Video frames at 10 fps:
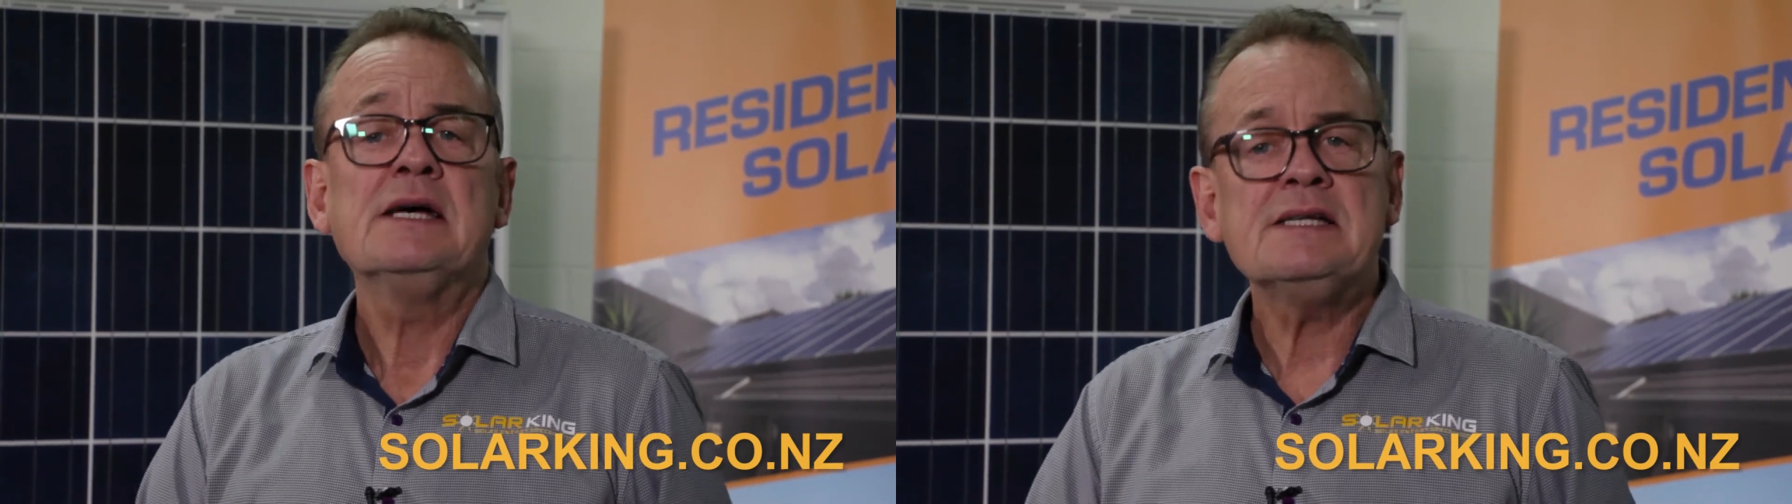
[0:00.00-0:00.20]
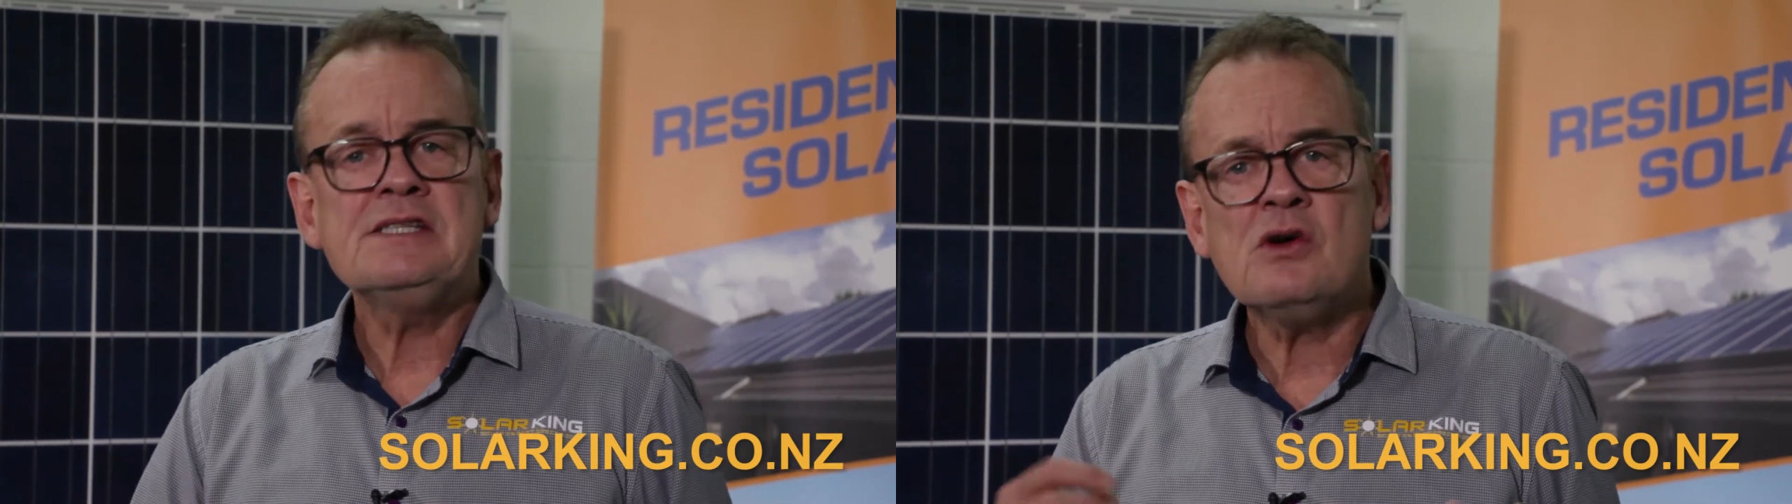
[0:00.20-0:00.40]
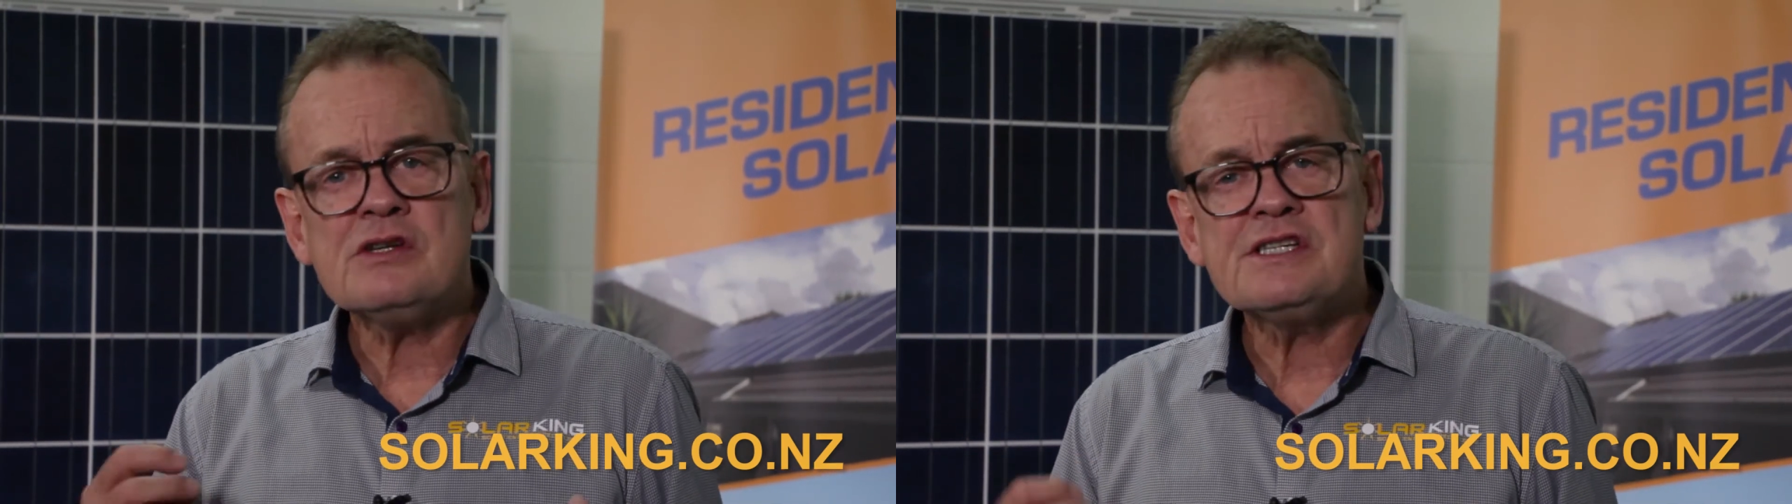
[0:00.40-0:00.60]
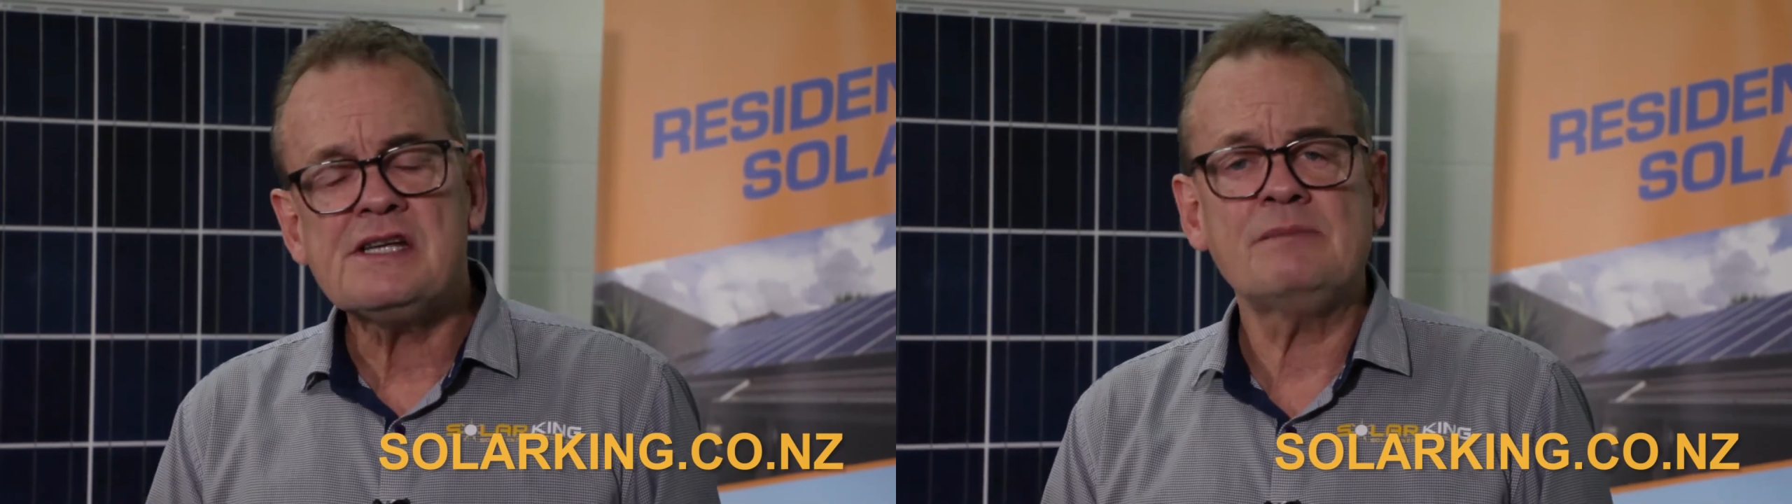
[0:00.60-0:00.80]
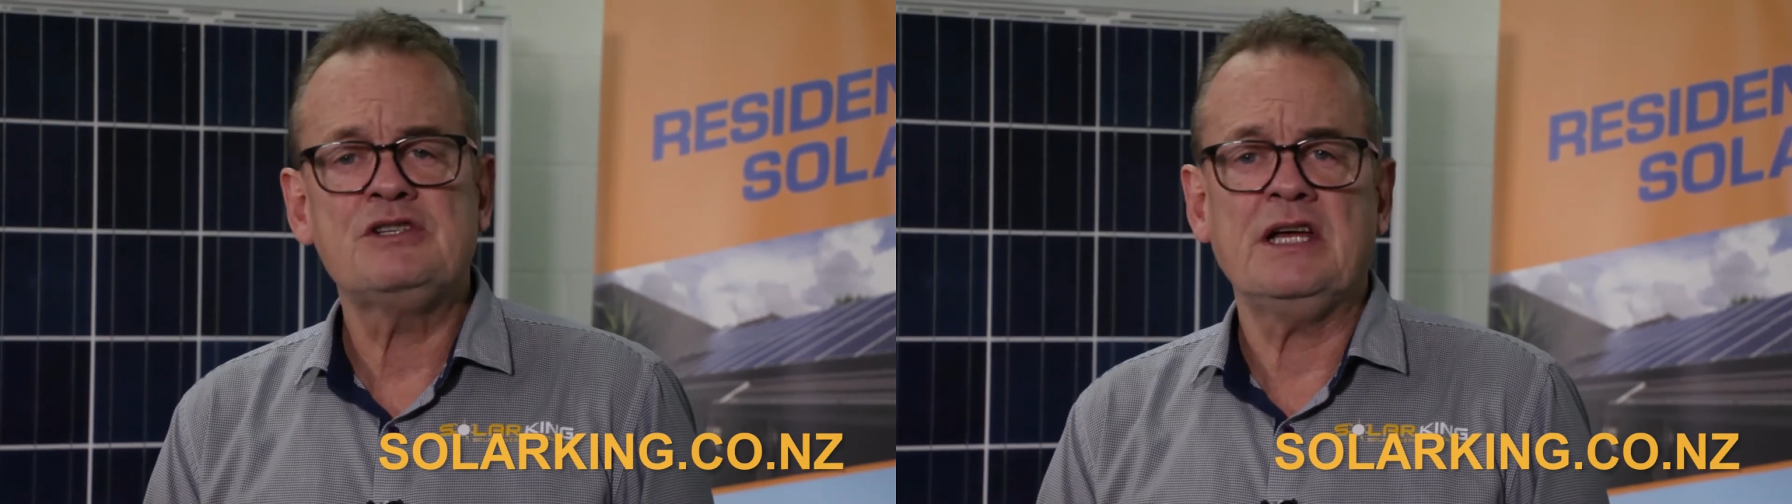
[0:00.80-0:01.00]
is not
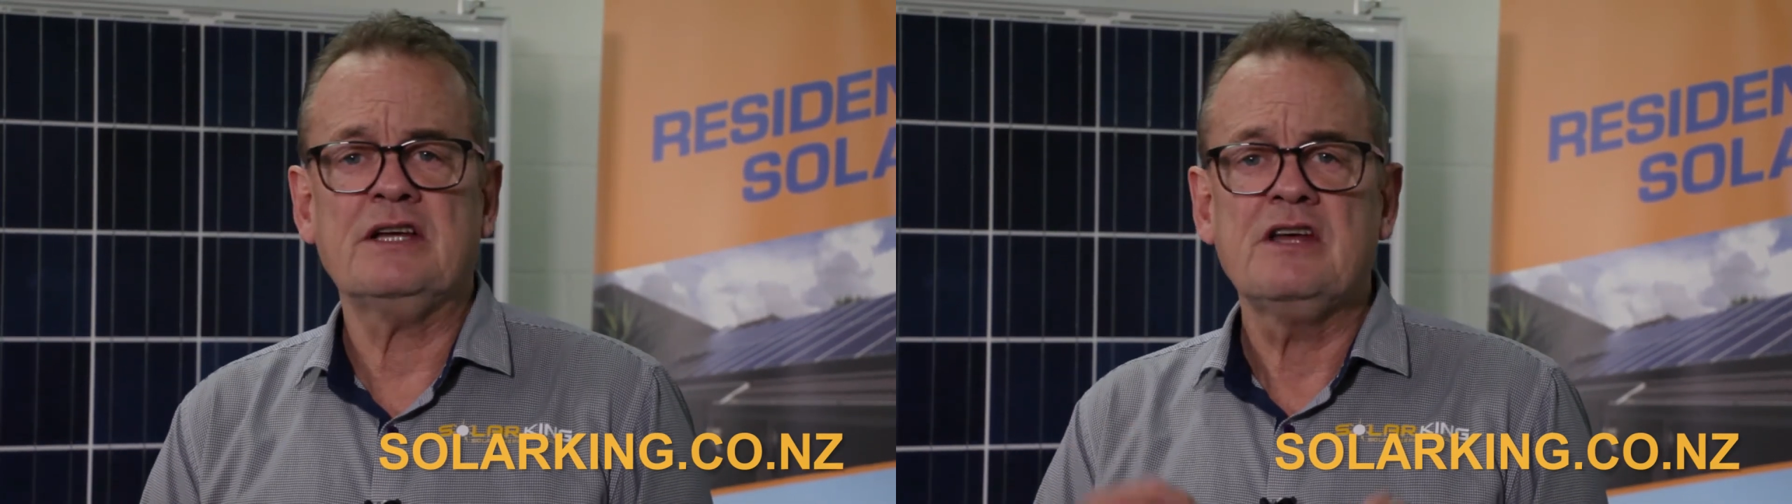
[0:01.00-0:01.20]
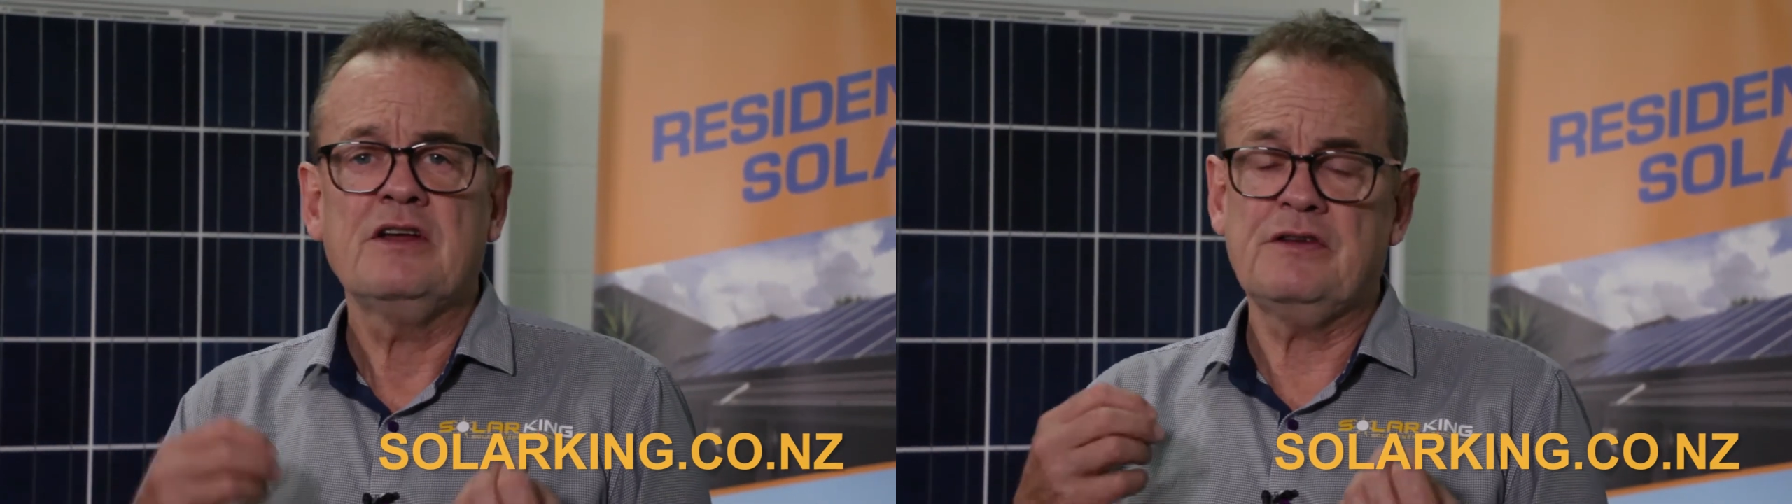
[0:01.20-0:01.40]
subject